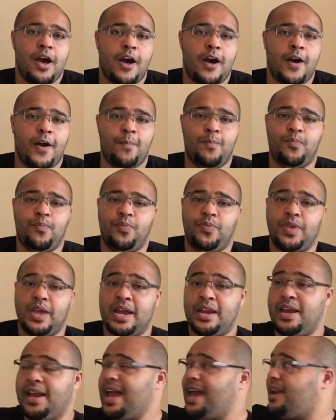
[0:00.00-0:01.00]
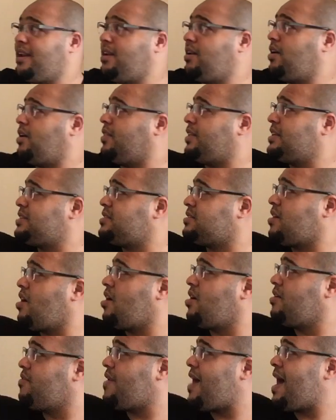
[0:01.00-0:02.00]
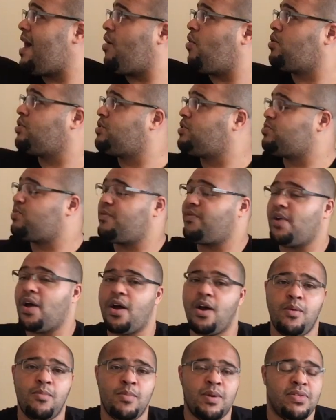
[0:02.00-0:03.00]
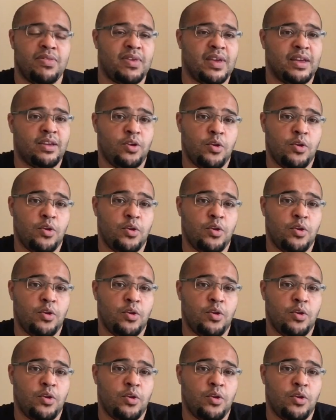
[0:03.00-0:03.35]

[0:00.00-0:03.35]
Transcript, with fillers: Um, and again, look, this is kind of at odds with your hermit thing.